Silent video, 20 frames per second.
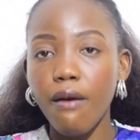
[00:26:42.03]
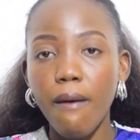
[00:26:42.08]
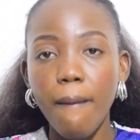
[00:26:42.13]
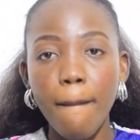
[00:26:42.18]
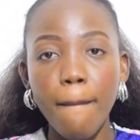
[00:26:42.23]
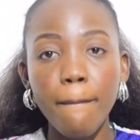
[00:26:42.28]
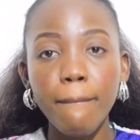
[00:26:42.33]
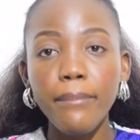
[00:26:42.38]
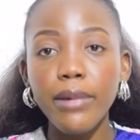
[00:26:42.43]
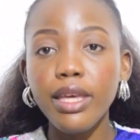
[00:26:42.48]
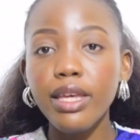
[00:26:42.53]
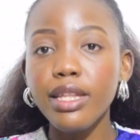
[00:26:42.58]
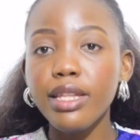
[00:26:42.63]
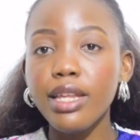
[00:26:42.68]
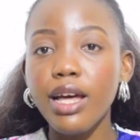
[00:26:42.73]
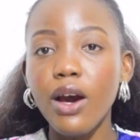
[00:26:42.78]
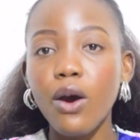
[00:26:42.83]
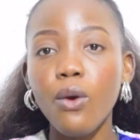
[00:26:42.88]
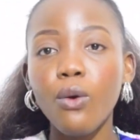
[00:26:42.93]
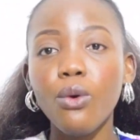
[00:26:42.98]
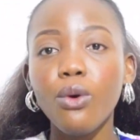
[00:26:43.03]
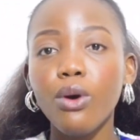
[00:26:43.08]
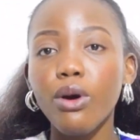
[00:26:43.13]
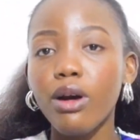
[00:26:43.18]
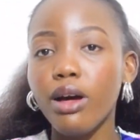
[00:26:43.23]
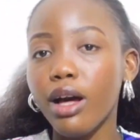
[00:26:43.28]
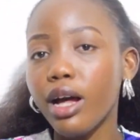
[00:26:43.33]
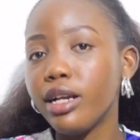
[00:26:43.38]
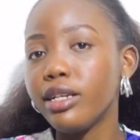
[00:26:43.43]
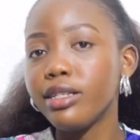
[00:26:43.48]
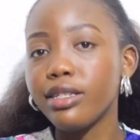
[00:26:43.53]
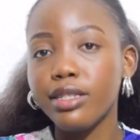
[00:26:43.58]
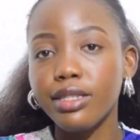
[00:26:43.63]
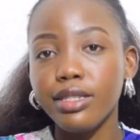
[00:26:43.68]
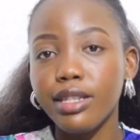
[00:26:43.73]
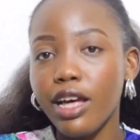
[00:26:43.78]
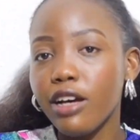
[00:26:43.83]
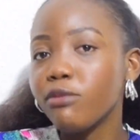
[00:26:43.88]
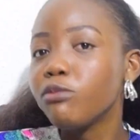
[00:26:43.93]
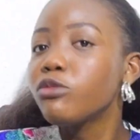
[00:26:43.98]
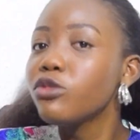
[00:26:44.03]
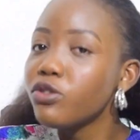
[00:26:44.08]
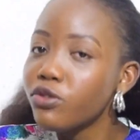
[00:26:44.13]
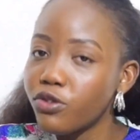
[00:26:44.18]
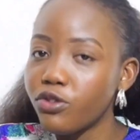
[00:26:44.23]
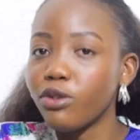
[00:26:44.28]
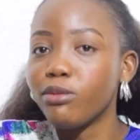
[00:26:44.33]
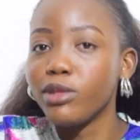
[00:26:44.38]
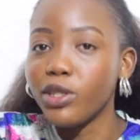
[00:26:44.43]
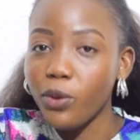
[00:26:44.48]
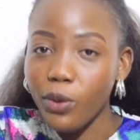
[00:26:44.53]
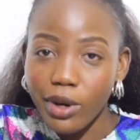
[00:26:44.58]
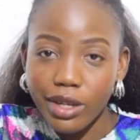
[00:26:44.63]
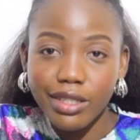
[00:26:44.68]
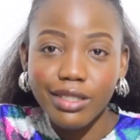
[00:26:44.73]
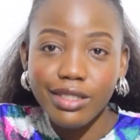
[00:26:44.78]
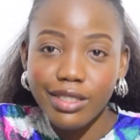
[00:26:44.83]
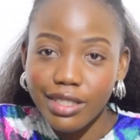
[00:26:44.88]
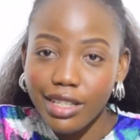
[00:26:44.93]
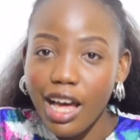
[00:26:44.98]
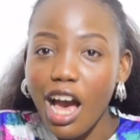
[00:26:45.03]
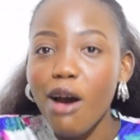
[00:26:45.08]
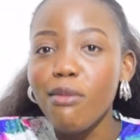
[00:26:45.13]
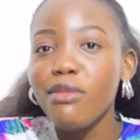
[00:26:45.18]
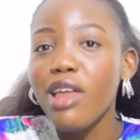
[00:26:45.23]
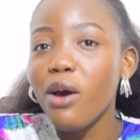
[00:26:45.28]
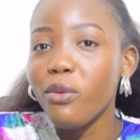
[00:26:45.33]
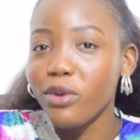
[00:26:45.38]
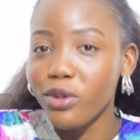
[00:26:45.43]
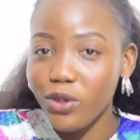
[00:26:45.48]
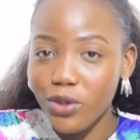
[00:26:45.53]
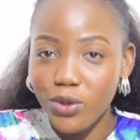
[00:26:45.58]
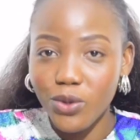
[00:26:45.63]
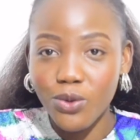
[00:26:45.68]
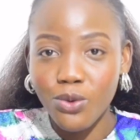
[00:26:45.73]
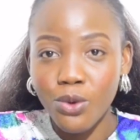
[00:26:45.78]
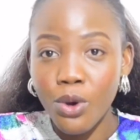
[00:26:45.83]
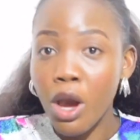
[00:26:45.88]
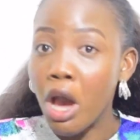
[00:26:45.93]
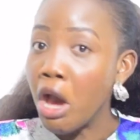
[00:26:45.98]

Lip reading: And me now, at least I've moved from the ones I'm now into